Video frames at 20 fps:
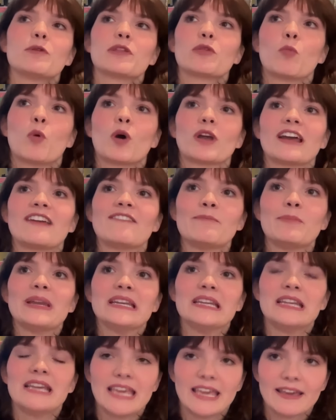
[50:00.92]
with what I've
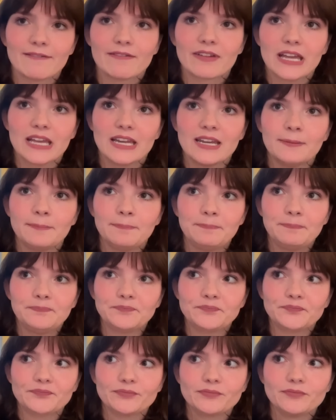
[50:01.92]
been given,
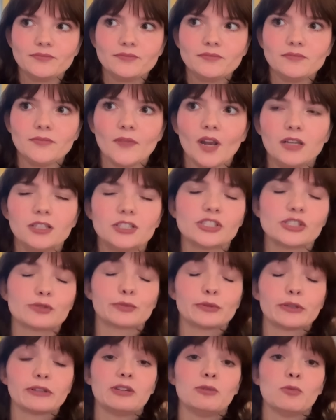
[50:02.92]
I just
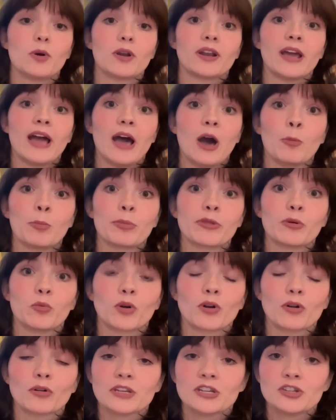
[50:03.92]
really want to help the
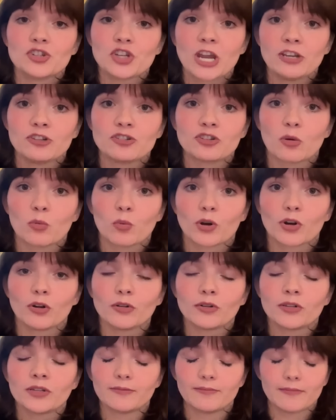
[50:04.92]
world and change the
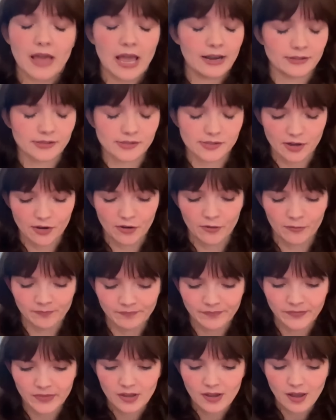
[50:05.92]
world. And so
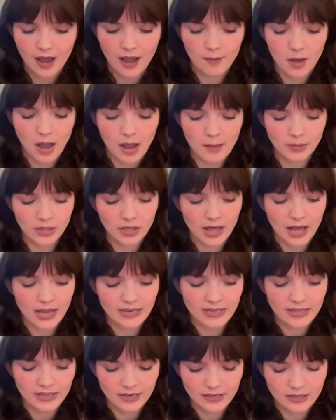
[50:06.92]
I'm, I'm
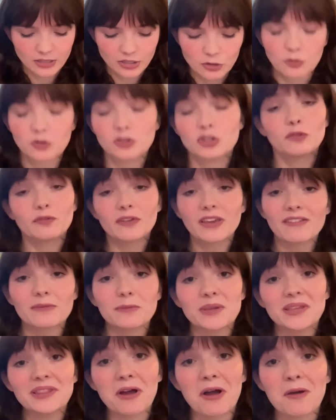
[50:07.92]
glad that you, you've given
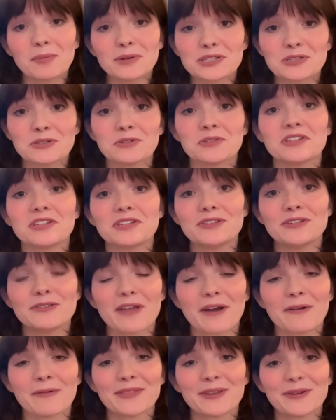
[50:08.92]
me the opportunity to do
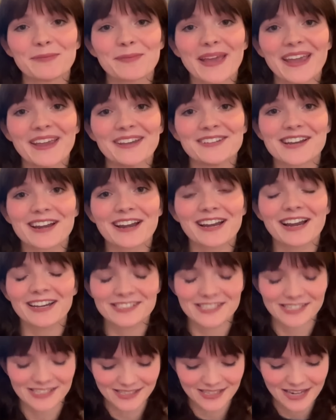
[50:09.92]
that with your page. And I, I
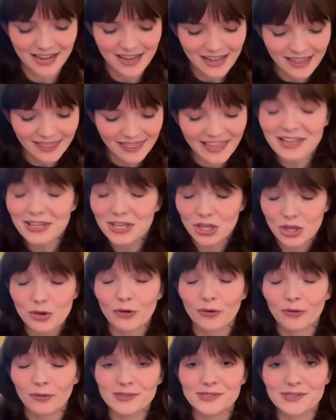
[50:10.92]
just thank
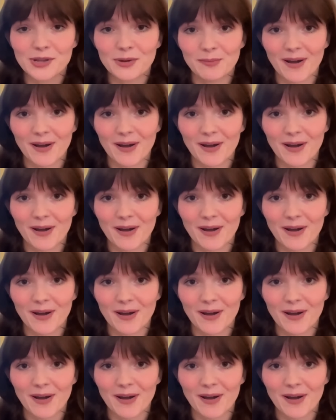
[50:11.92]
you so